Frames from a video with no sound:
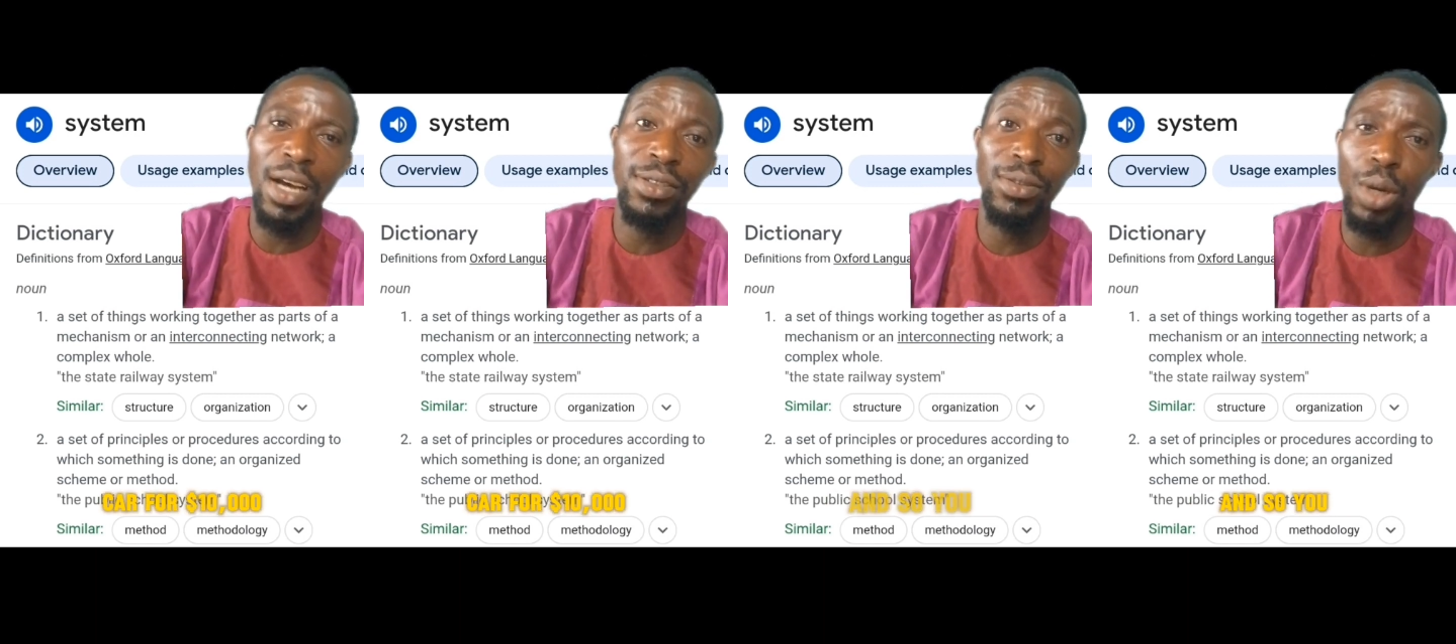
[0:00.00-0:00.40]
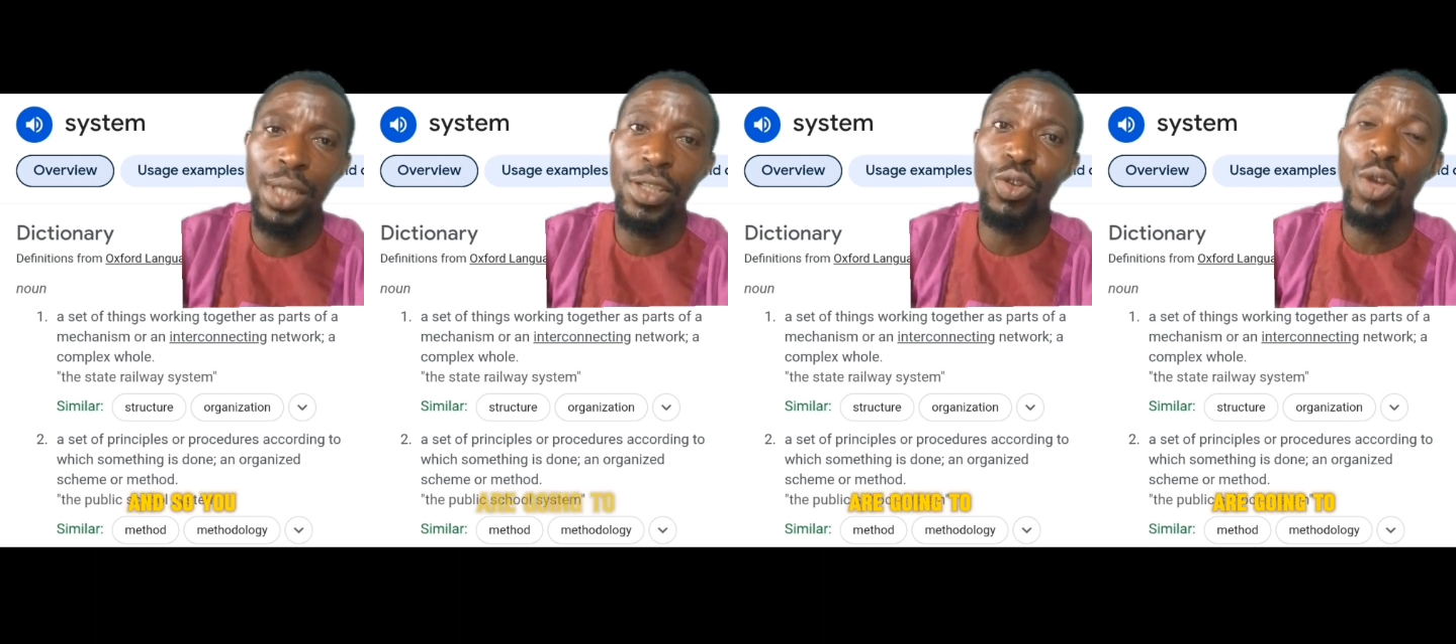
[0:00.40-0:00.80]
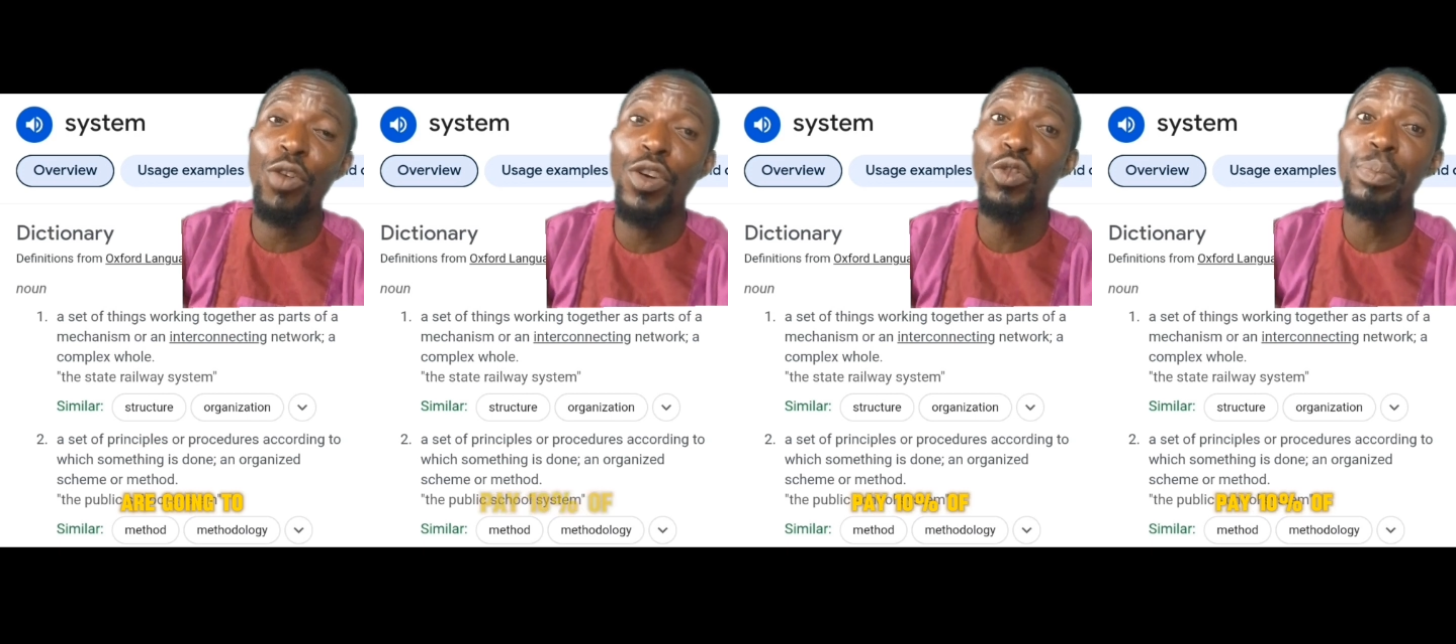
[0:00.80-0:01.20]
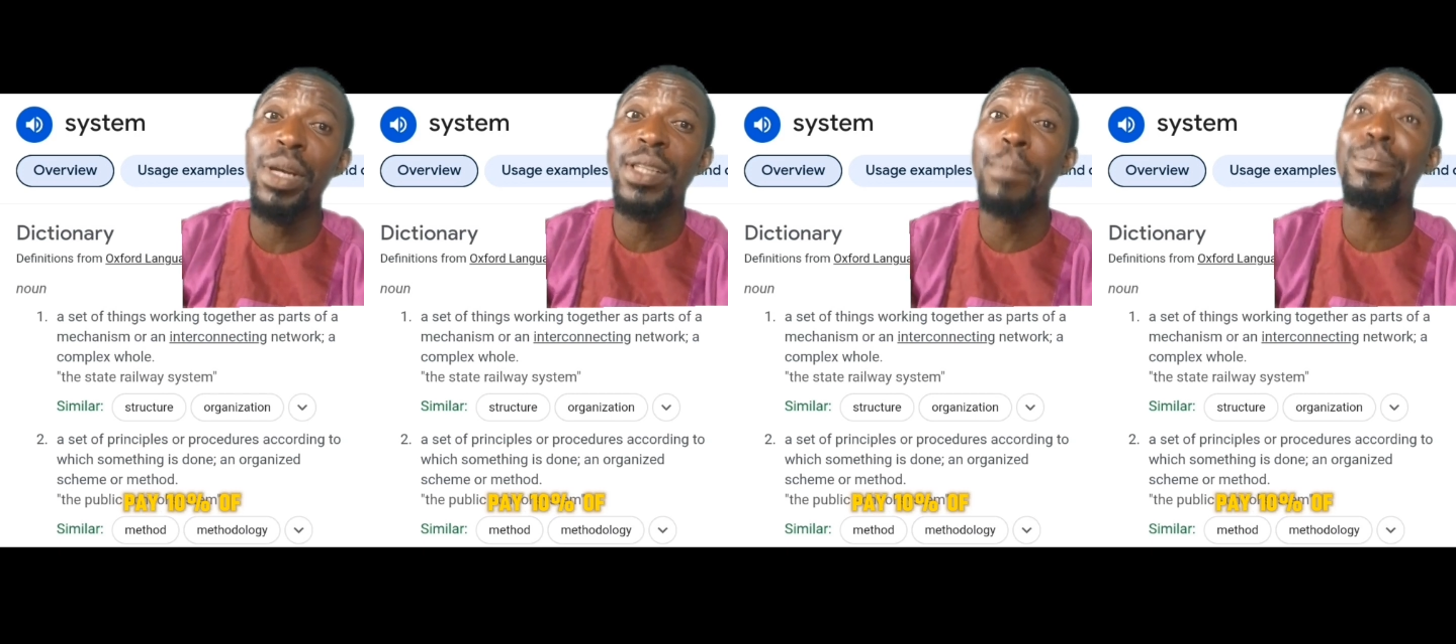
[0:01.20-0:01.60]
And so you are going to pay 10%
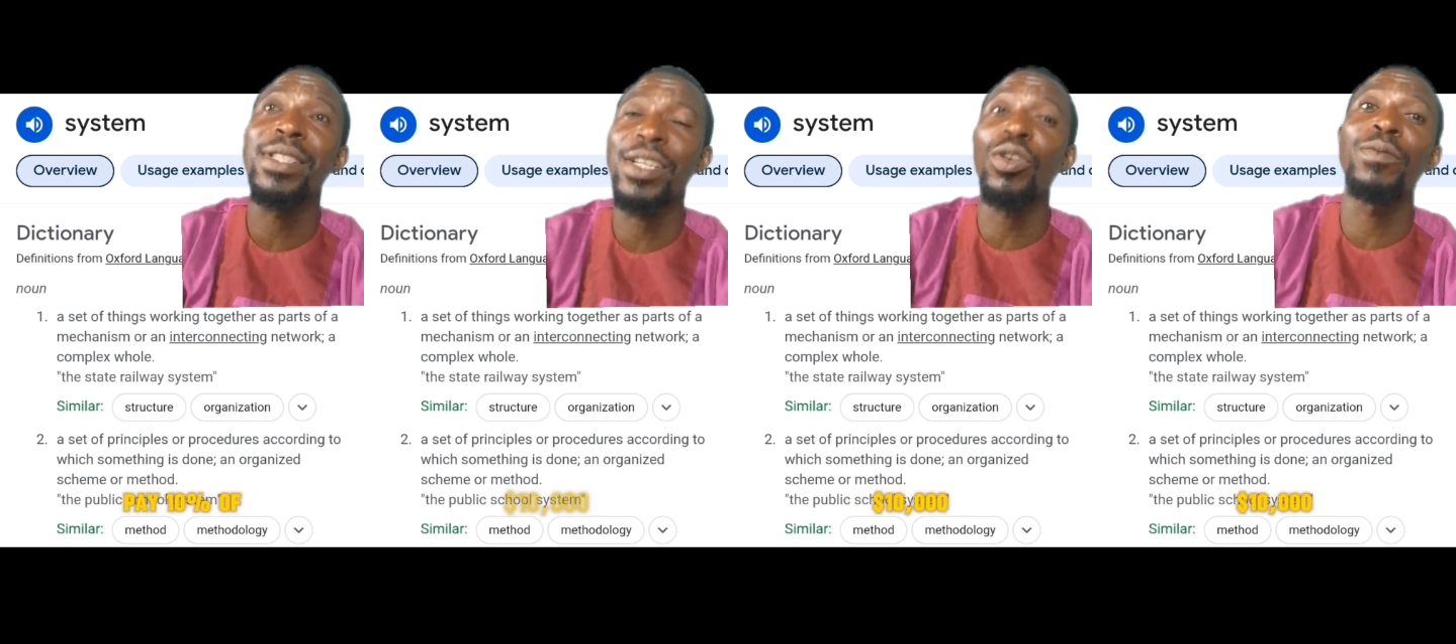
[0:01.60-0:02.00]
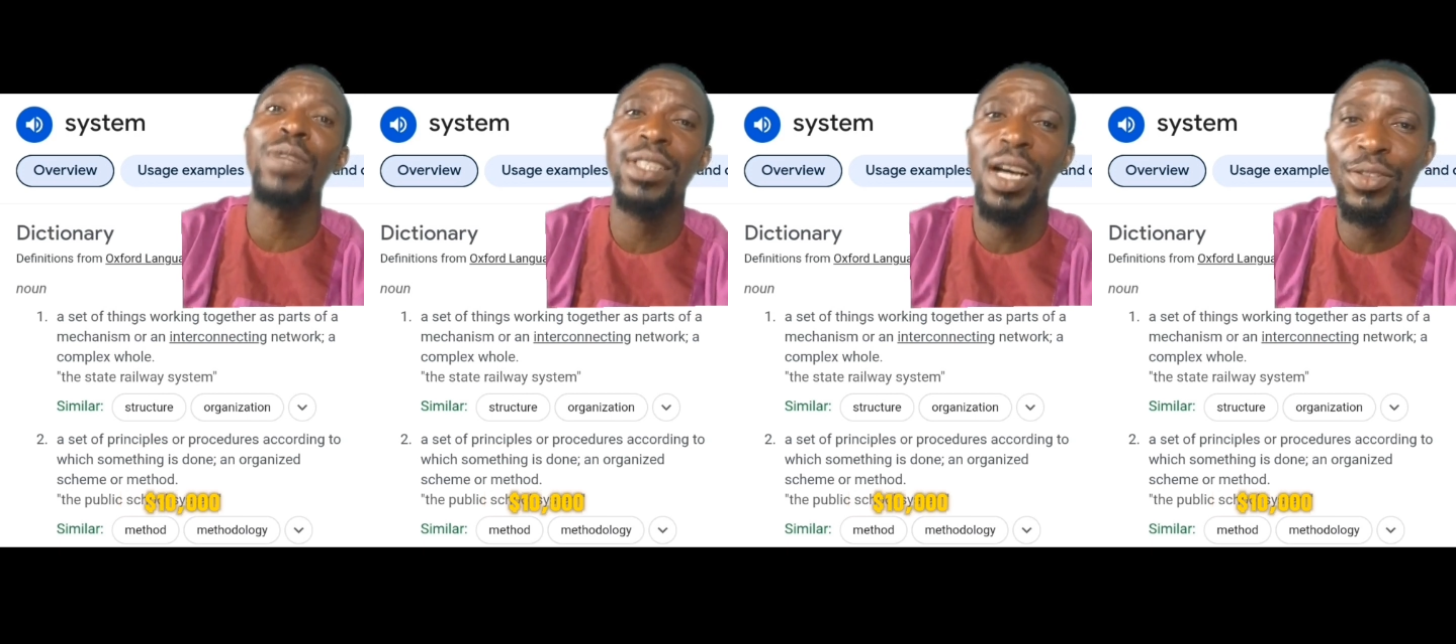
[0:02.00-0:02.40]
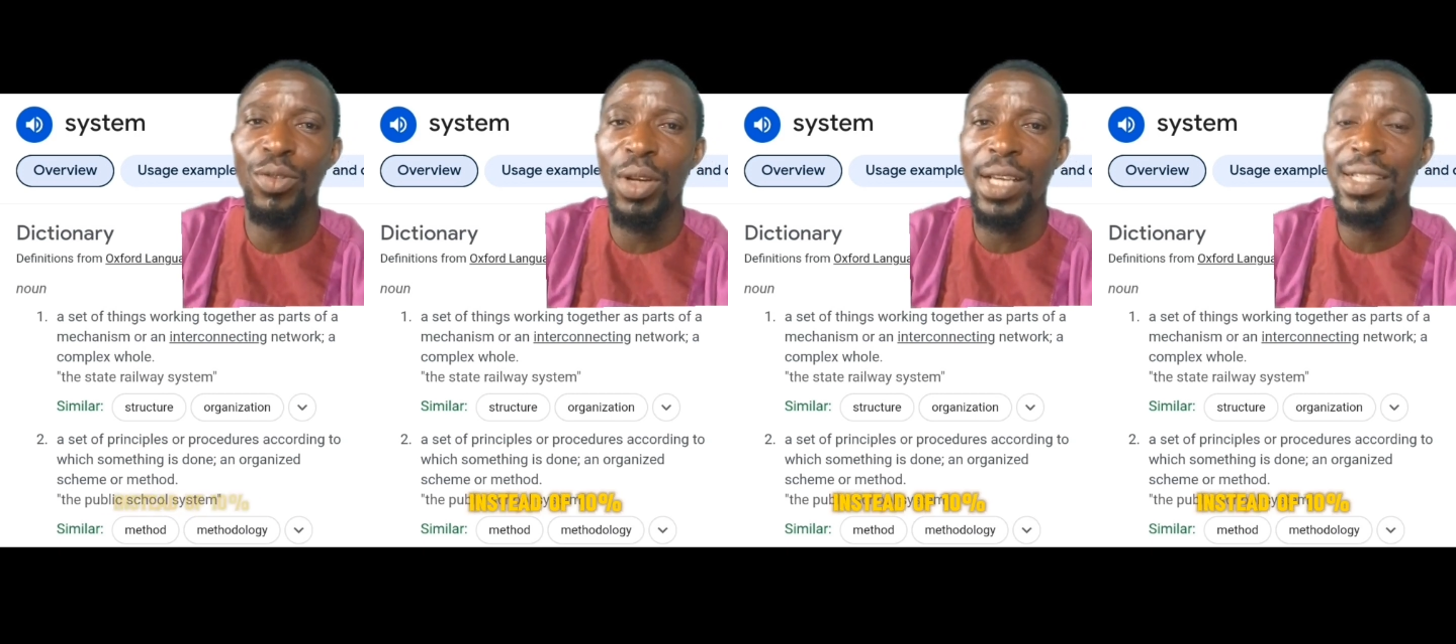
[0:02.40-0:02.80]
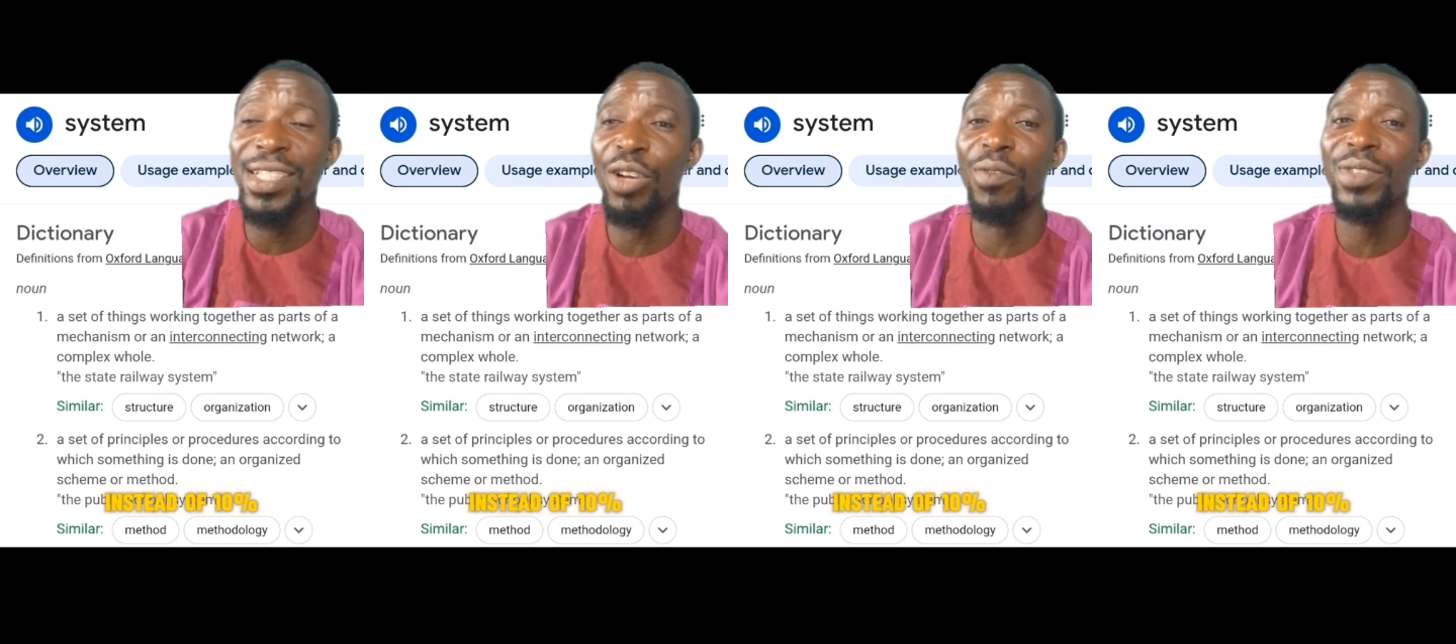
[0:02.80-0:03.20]
of $10,000 instead of 10%